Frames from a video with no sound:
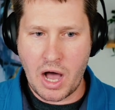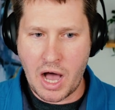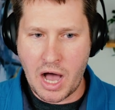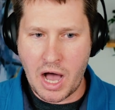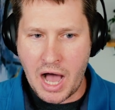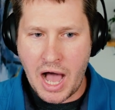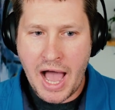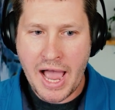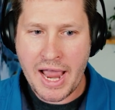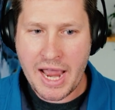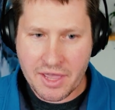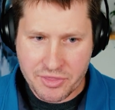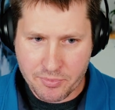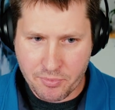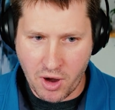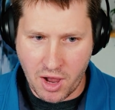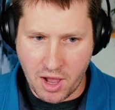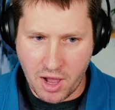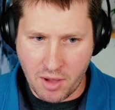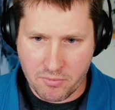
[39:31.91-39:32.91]
I had the
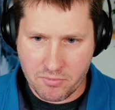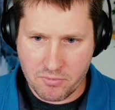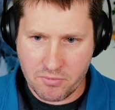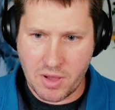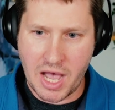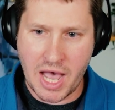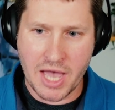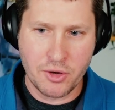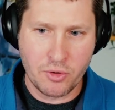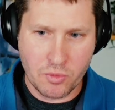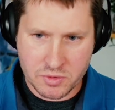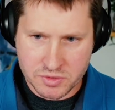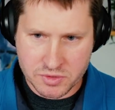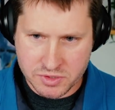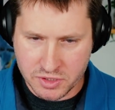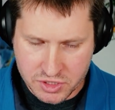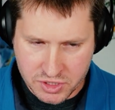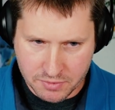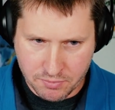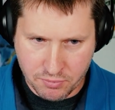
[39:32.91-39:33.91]
problem. I knew it was a
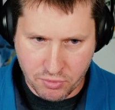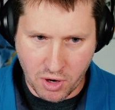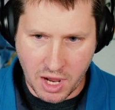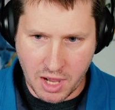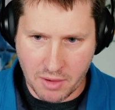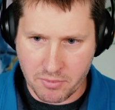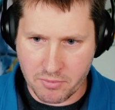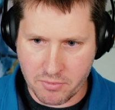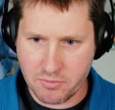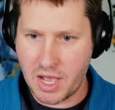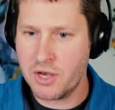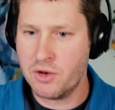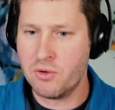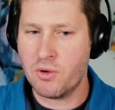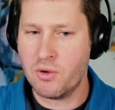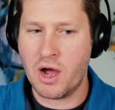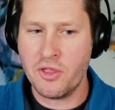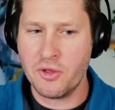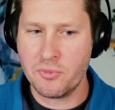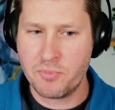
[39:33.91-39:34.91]
legit problem. I knew
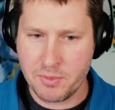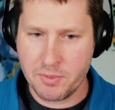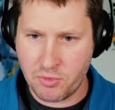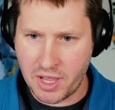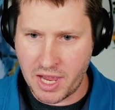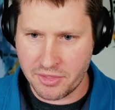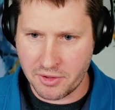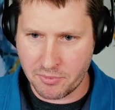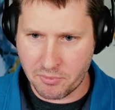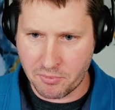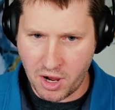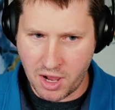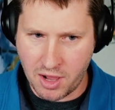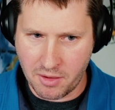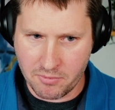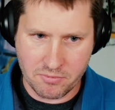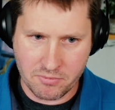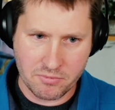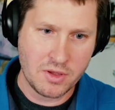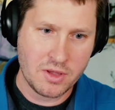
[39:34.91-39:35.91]
other people had the
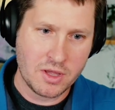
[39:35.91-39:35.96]
problem.